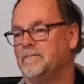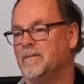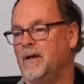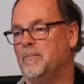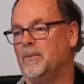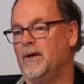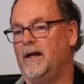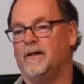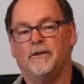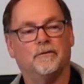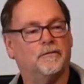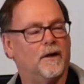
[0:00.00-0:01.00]
I pray that
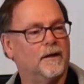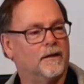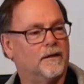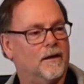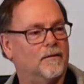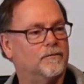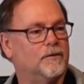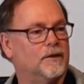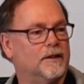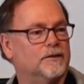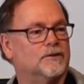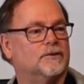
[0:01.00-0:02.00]
you find comfort
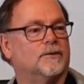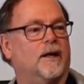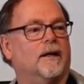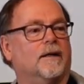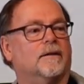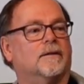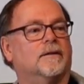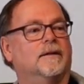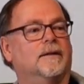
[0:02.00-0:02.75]
and strength